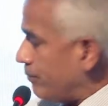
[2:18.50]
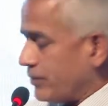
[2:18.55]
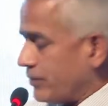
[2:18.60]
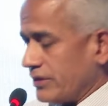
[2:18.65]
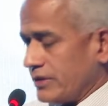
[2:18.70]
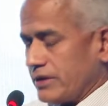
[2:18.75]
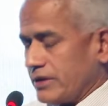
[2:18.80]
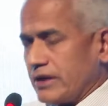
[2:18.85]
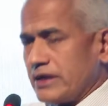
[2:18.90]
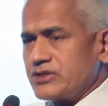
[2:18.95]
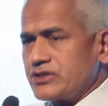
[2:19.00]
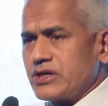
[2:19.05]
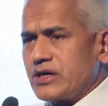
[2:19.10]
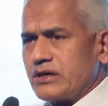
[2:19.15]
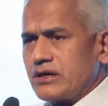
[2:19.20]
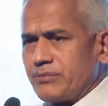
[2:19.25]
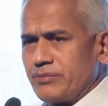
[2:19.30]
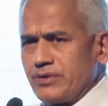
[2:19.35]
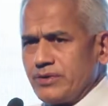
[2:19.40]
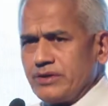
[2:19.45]
the
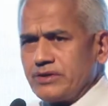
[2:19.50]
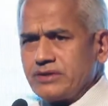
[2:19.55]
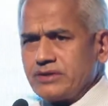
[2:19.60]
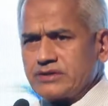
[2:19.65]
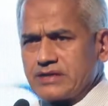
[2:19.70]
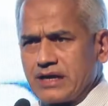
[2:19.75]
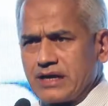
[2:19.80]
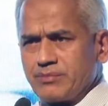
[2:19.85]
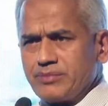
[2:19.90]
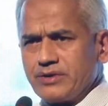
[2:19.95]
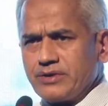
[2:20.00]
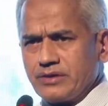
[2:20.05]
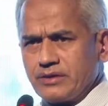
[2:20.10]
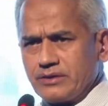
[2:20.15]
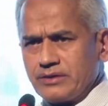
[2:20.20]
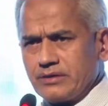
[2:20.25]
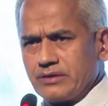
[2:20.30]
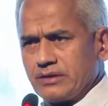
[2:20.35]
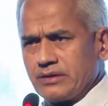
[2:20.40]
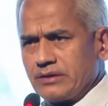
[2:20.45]
HR meet is
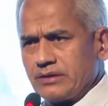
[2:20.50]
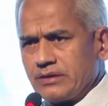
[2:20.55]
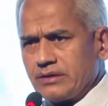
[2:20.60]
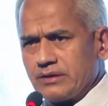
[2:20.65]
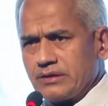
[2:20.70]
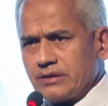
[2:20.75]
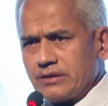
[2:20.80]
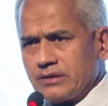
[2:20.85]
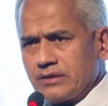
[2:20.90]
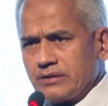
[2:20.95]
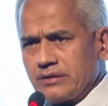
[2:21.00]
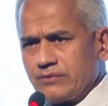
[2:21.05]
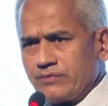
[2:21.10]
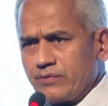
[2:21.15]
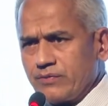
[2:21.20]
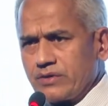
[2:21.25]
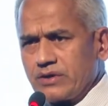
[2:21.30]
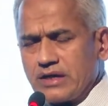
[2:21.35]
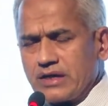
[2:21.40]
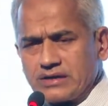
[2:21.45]
happening
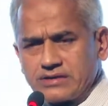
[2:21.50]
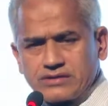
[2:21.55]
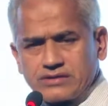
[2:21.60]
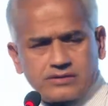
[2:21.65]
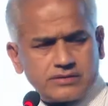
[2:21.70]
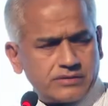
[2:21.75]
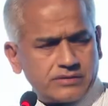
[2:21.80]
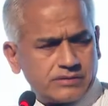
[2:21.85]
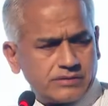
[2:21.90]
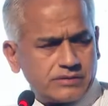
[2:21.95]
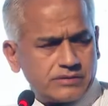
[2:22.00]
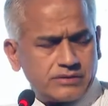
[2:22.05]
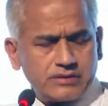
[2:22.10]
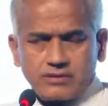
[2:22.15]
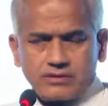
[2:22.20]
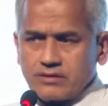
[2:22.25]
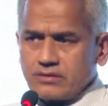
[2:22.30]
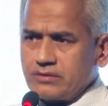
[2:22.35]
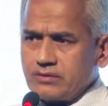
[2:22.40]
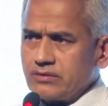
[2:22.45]
for last
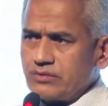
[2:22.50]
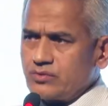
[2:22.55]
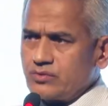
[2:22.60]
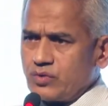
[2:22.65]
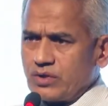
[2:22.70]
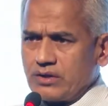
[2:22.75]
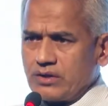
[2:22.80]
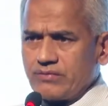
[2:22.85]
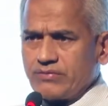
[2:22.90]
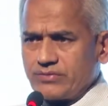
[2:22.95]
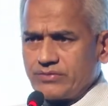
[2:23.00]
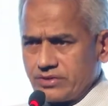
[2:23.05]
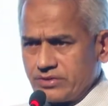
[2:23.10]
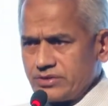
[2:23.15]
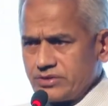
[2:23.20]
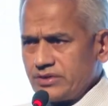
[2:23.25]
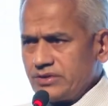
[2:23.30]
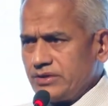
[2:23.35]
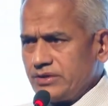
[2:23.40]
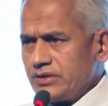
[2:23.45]
12,
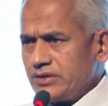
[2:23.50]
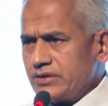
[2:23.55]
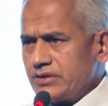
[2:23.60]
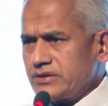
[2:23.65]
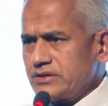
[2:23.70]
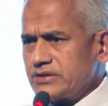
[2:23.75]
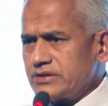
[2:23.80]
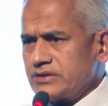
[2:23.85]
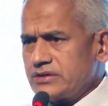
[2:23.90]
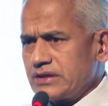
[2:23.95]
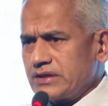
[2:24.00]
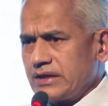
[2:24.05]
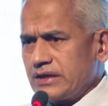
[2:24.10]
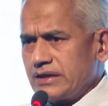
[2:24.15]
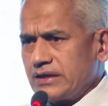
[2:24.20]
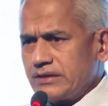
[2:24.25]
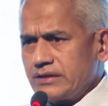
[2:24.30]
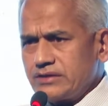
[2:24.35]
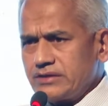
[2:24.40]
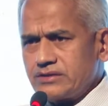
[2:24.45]
13 years,
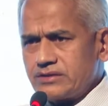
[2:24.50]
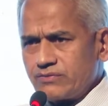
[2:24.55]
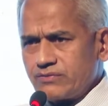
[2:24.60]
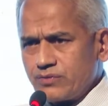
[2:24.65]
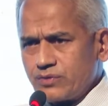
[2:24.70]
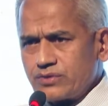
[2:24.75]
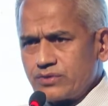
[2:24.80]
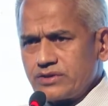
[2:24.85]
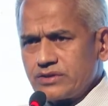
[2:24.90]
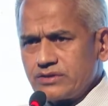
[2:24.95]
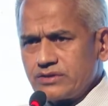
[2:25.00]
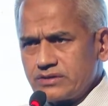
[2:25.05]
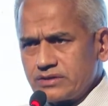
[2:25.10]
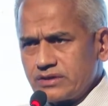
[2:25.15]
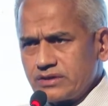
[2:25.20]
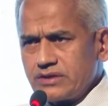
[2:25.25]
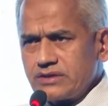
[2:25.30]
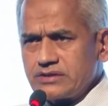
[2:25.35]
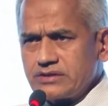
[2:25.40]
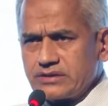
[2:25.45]
and it's the 14th
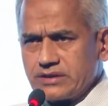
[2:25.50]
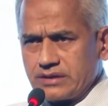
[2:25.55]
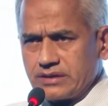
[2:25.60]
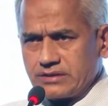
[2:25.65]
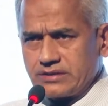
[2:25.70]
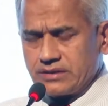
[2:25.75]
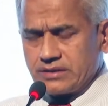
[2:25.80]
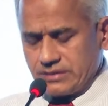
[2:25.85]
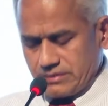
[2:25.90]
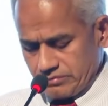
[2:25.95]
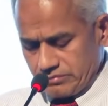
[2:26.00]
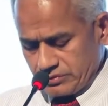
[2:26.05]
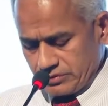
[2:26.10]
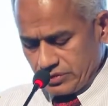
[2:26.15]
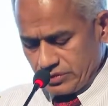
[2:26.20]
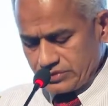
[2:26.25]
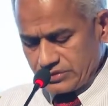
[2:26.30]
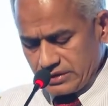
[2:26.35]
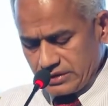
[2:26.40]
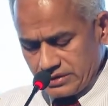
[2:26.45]
series that
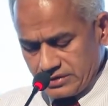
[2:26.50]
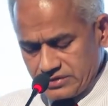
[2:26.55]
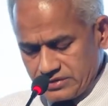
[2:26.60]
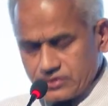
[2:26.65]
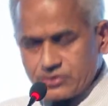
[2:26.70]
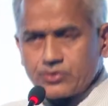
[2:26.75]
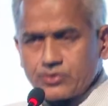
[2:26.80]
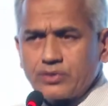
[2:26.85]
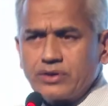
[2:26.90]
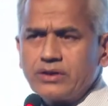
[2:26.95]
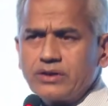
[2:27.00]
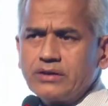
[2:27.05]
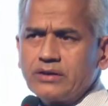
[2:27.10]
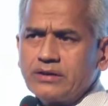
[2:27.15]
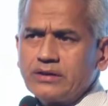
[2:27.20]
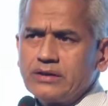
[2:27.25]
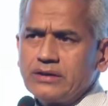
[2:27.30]
Growth Sellers is doing.